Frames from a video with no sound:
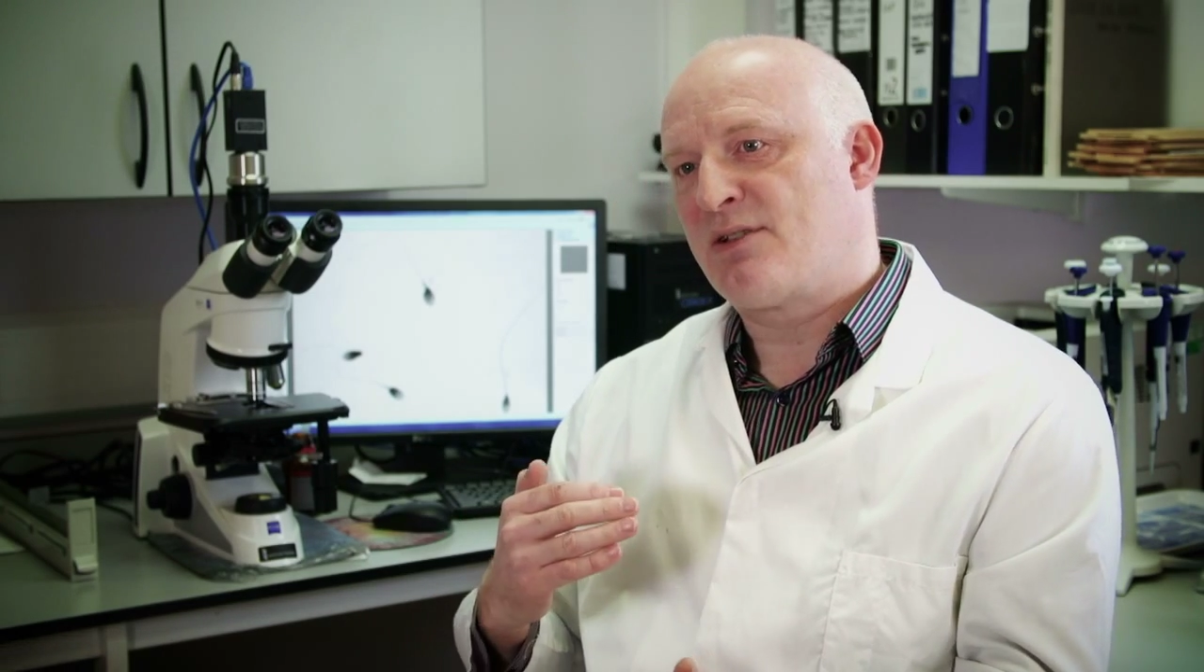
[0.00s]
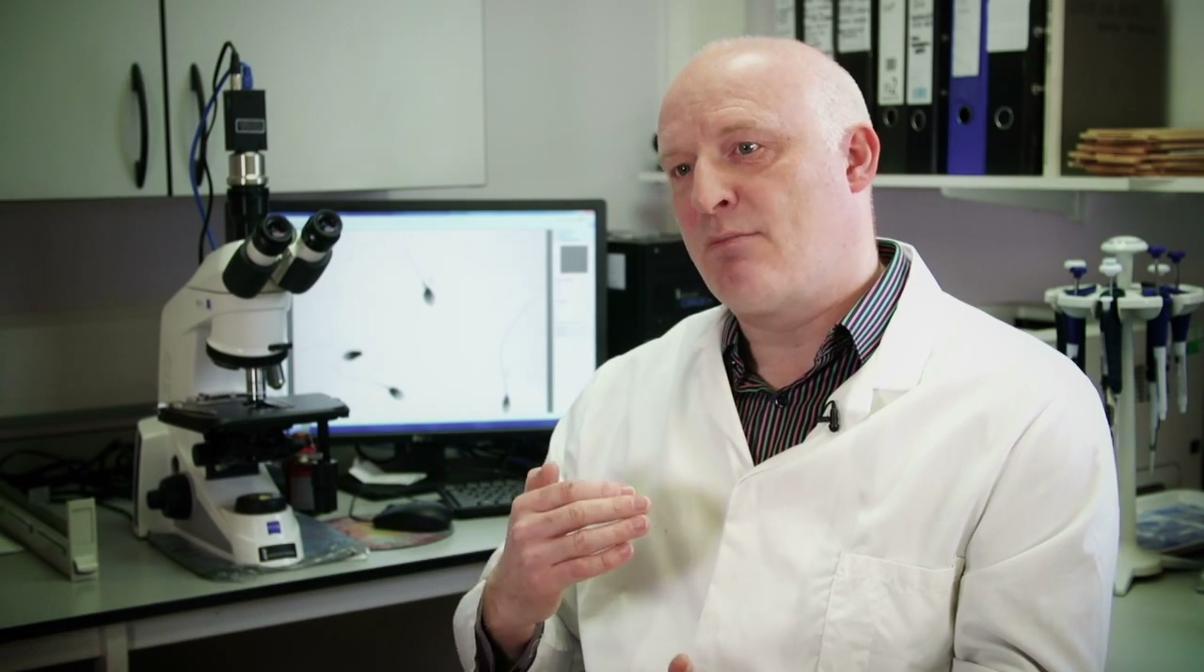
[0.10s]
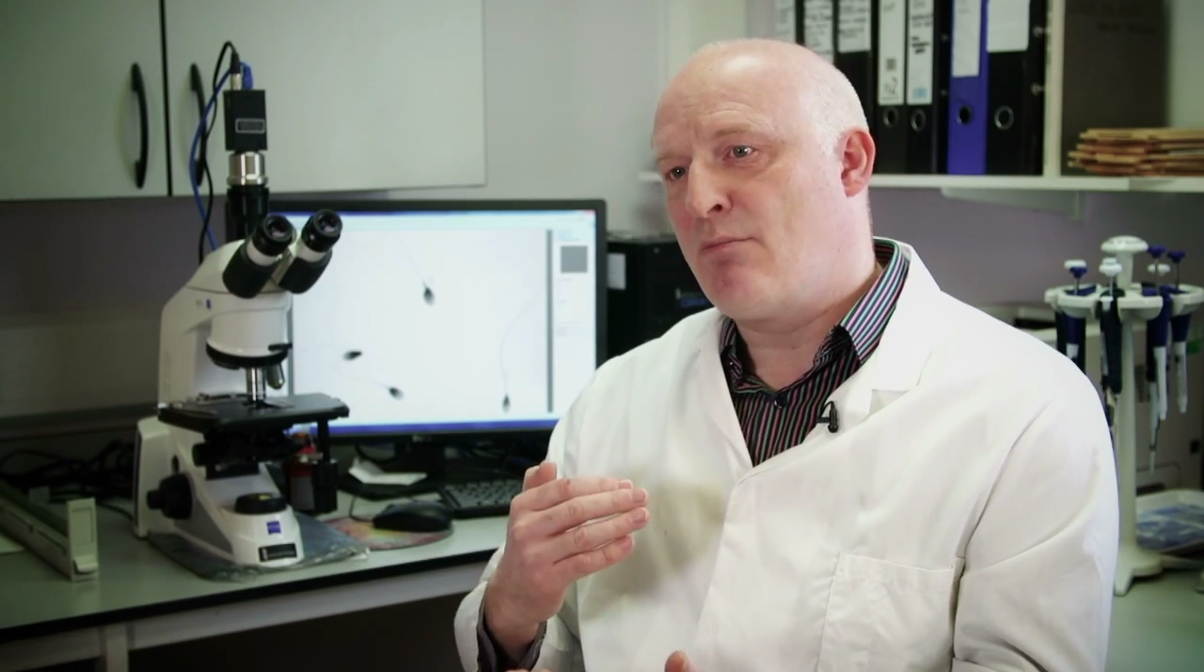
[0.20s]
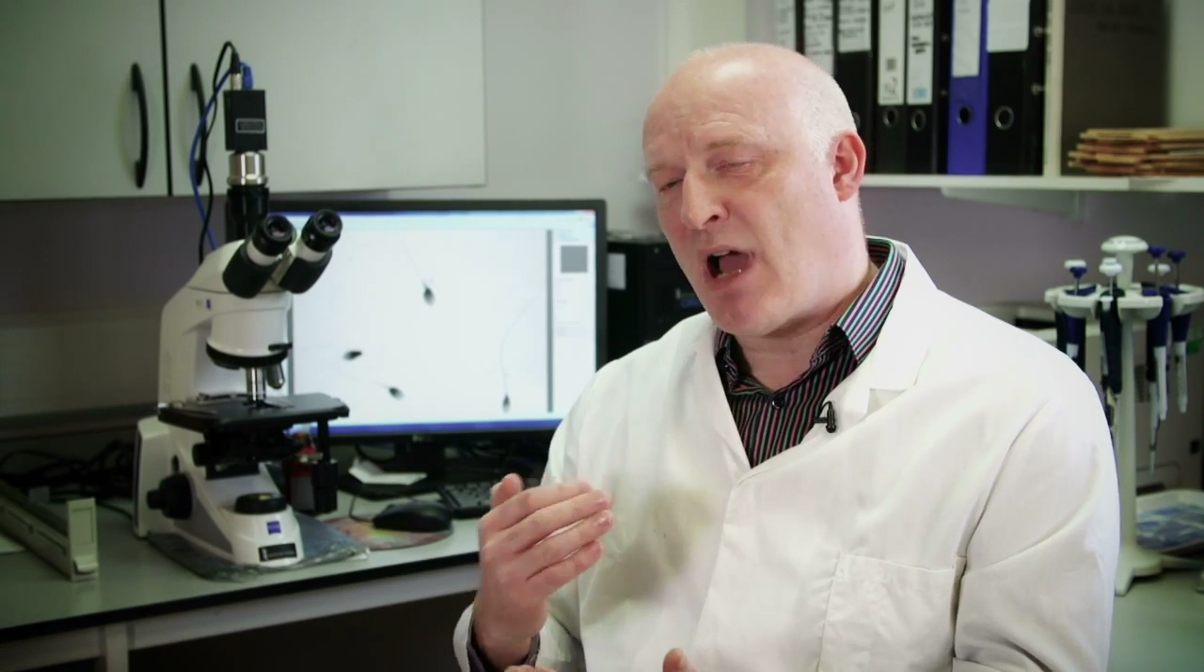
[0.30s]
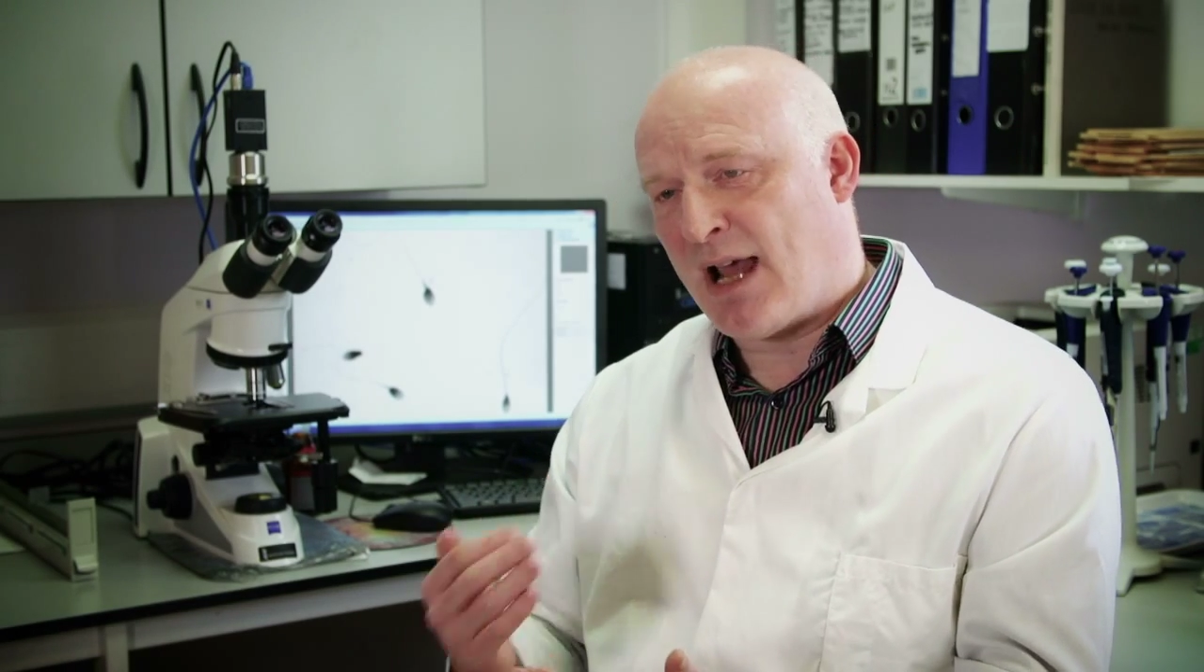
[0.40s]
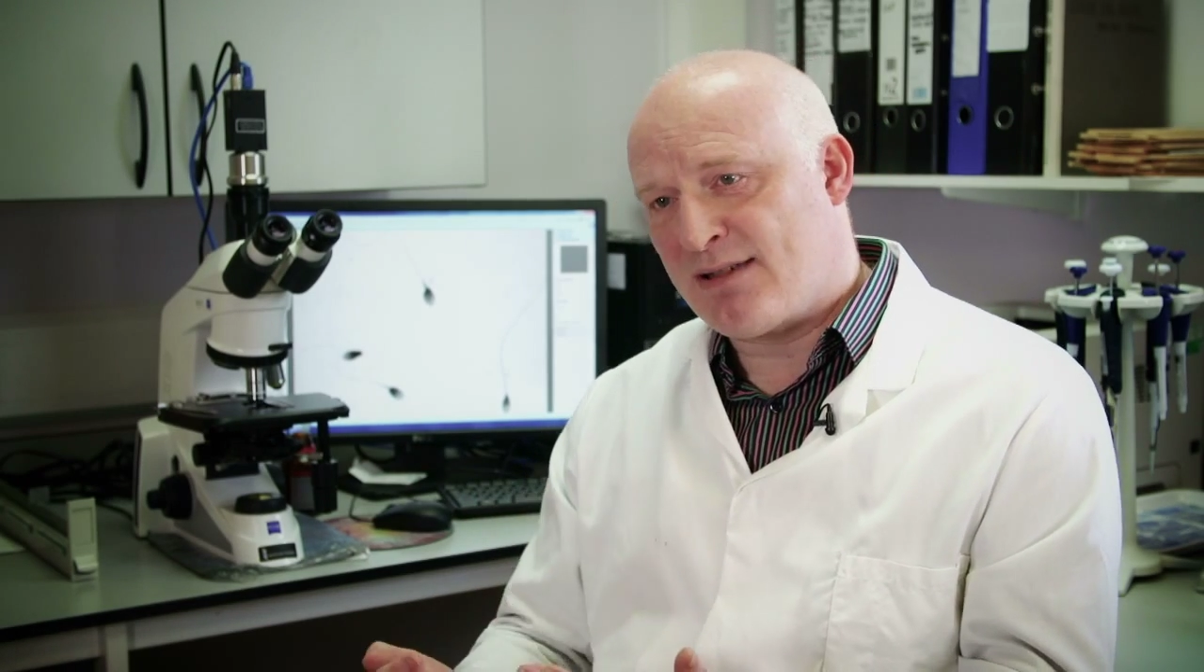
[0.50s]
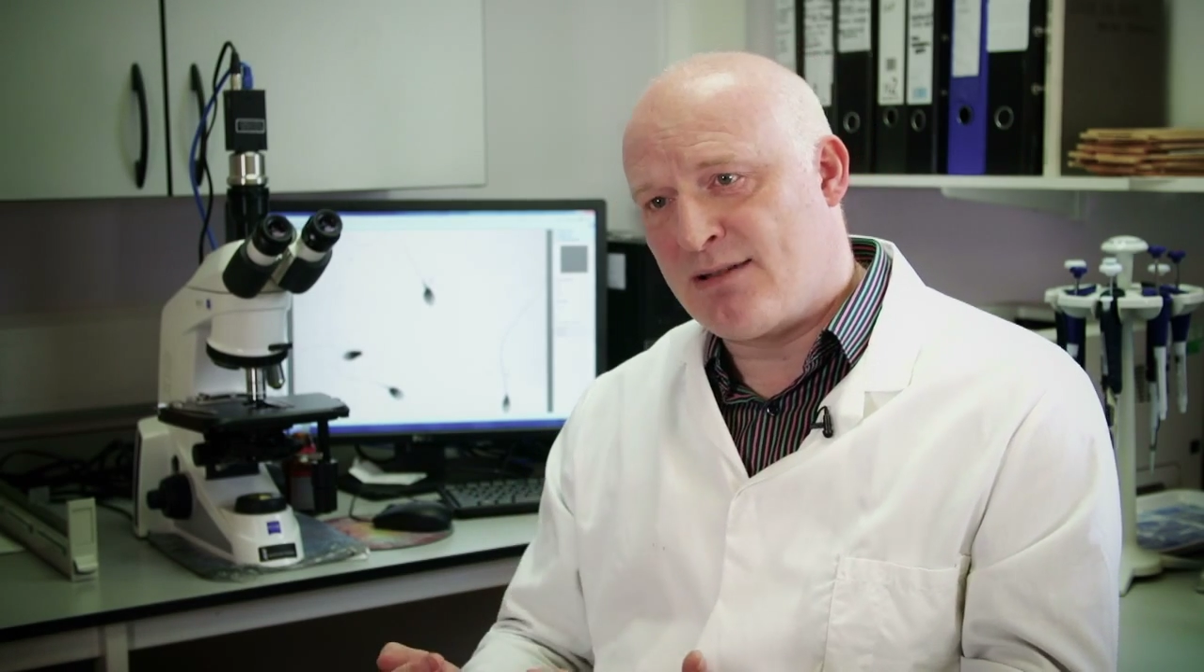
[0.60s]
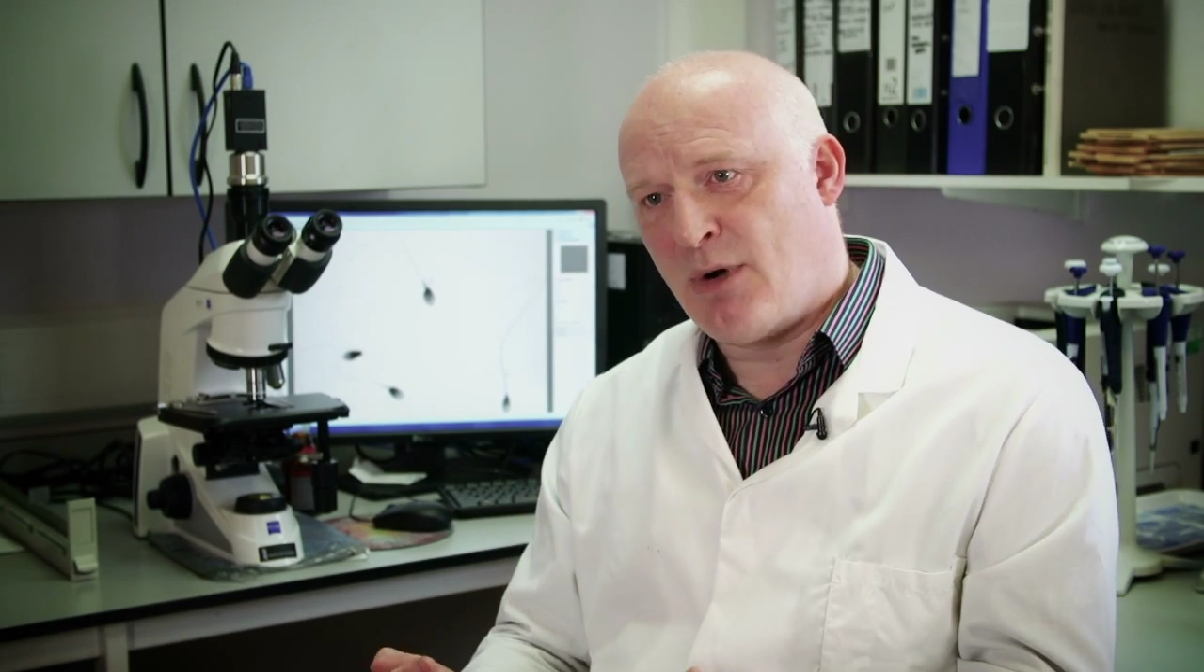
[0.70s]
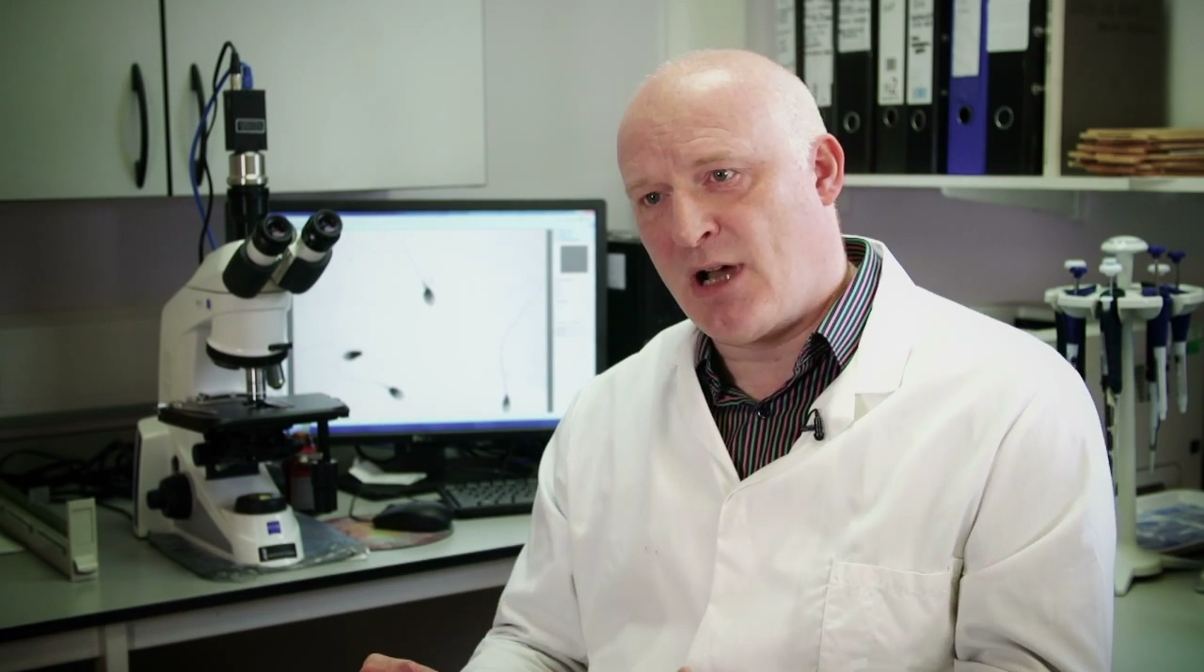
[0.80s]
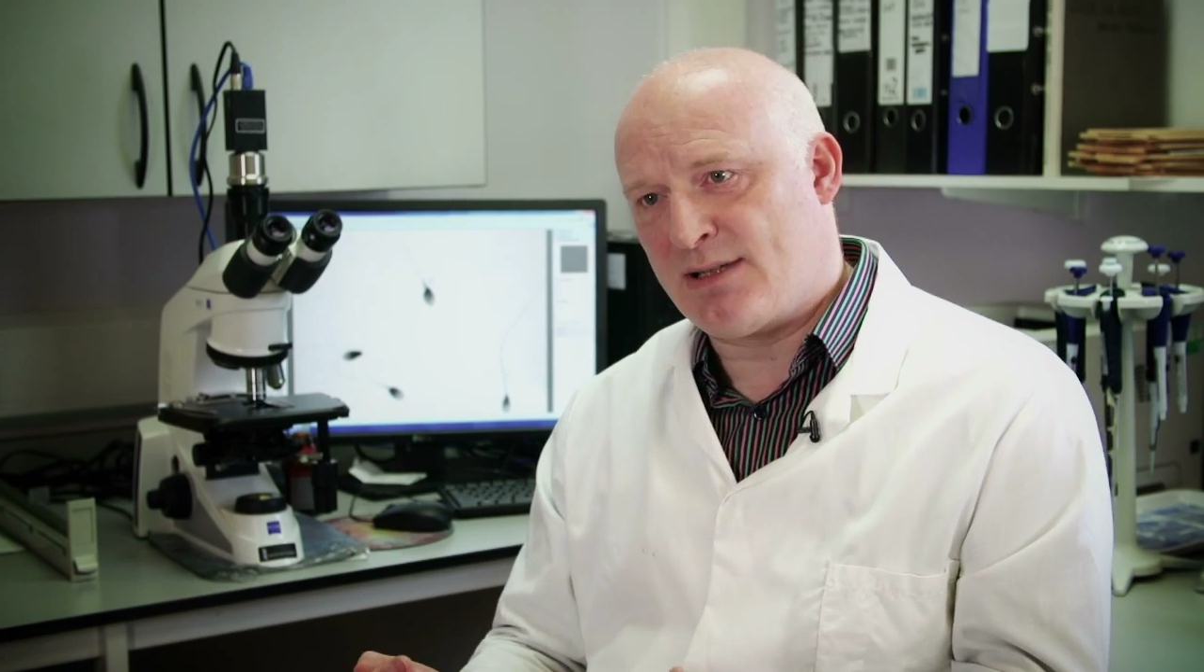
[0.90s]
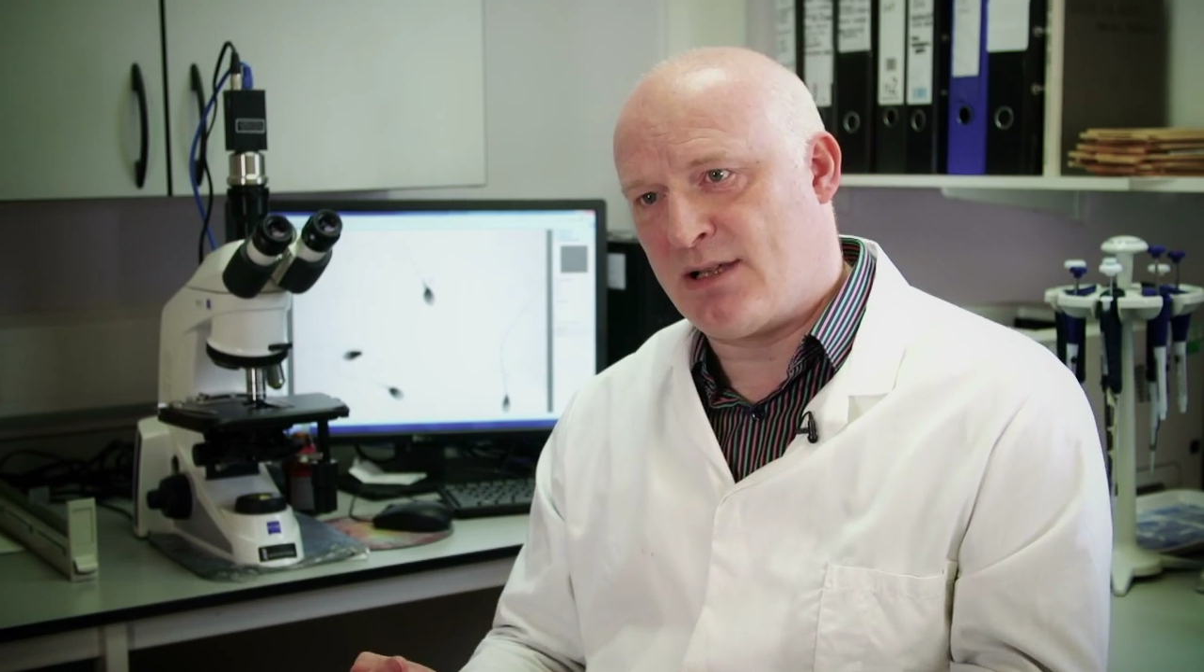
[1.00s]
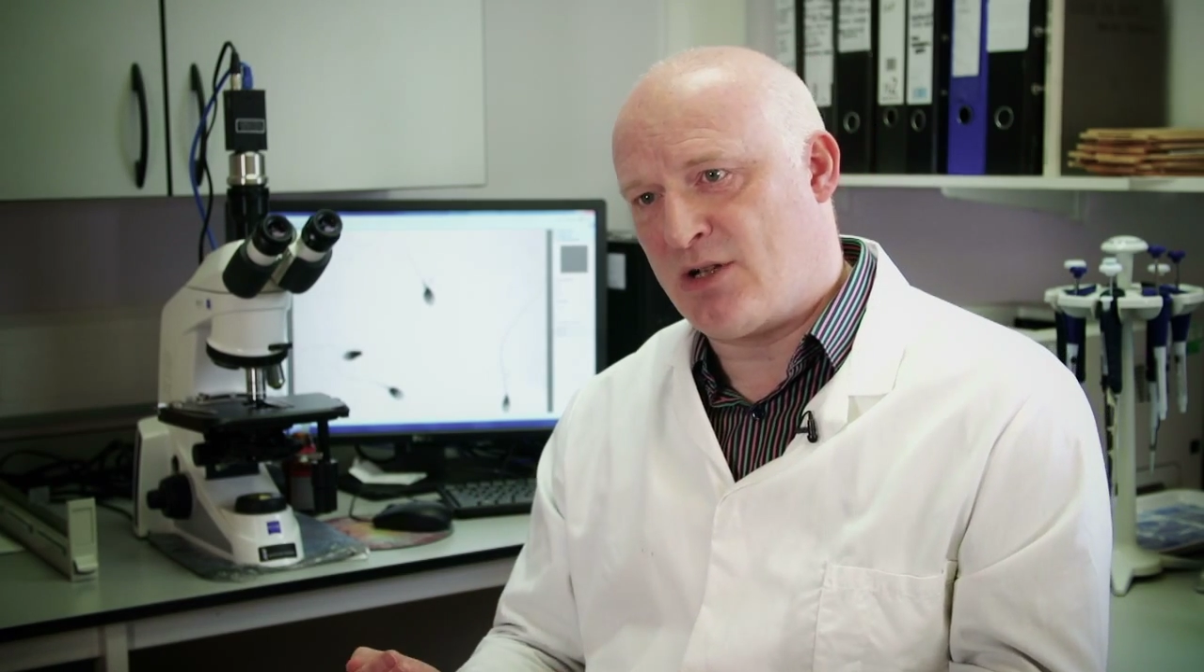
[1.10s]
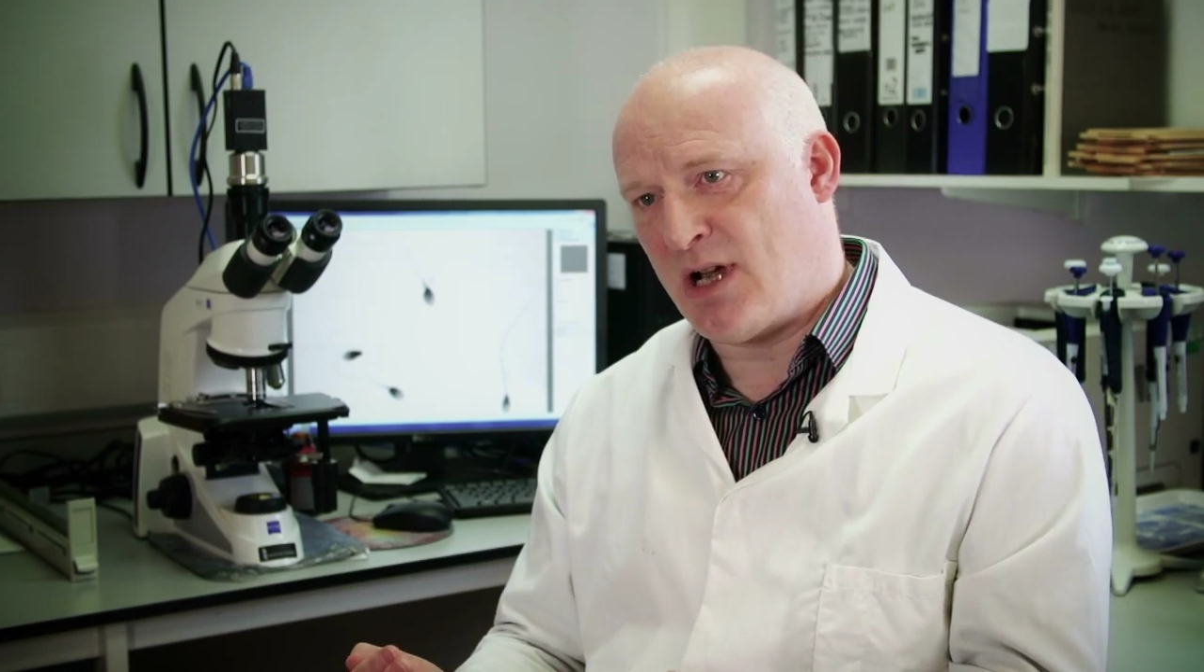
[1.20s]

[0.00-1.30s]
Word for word: to maximize the